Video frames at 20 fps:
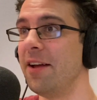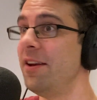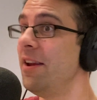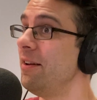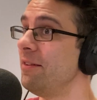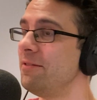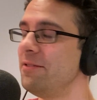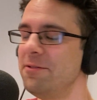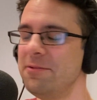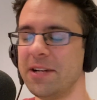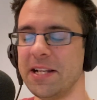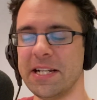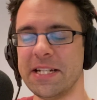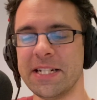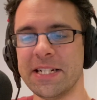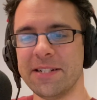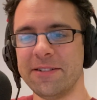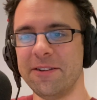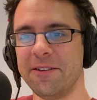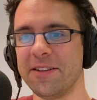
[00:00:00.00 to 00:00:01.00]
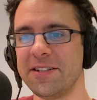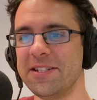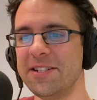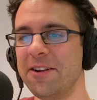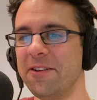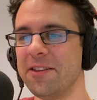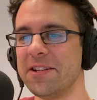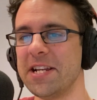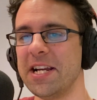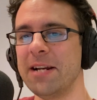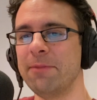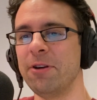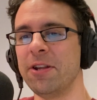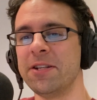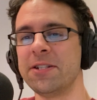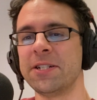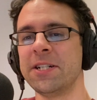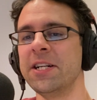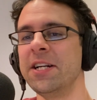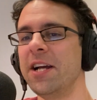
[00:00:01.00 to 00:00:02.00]
not related. Not the Taylor
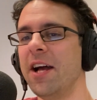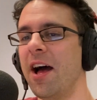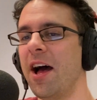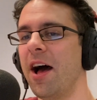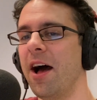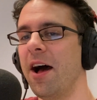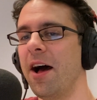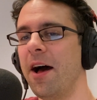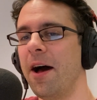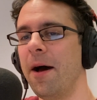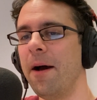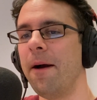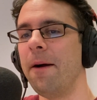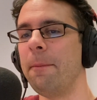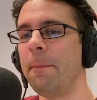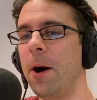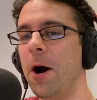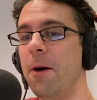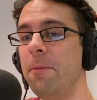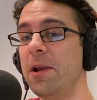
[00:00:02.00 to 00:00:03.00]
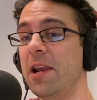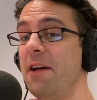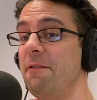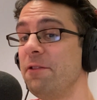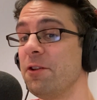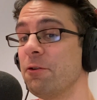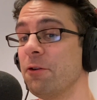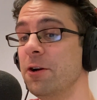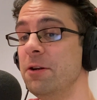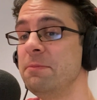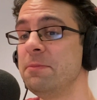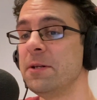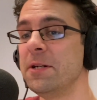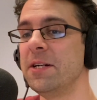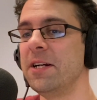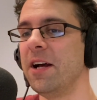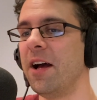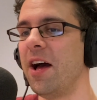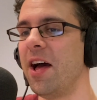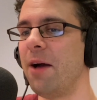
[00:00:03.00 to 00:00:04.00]
brothers. Palmer left the group
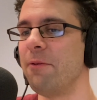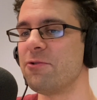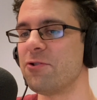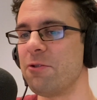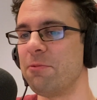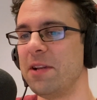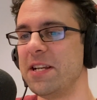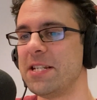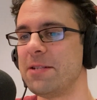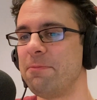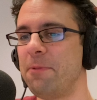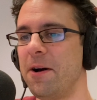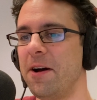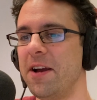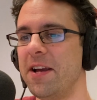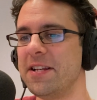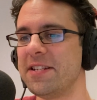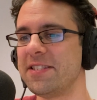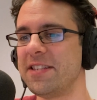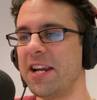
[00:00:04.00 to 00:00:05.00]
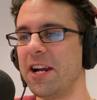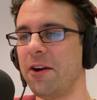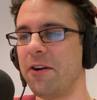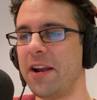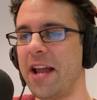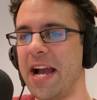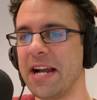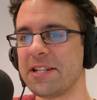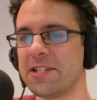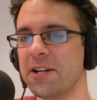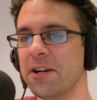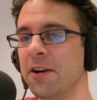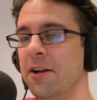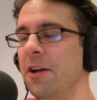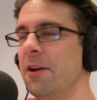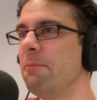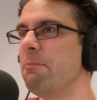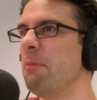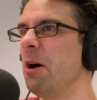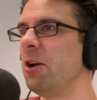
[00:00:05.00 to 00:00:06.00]
and was replaced by singer and actor
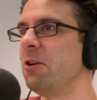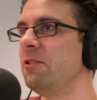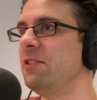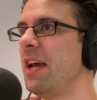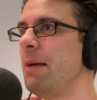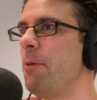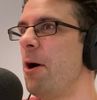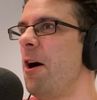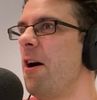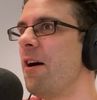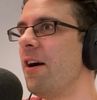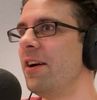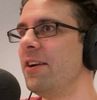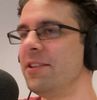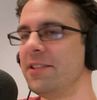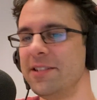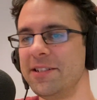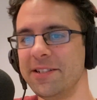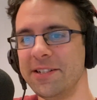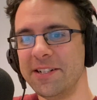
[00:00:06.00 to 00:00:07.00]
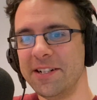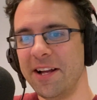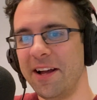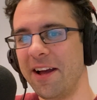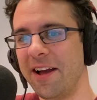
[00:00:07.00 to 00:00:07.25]
Michael DeBar. It's not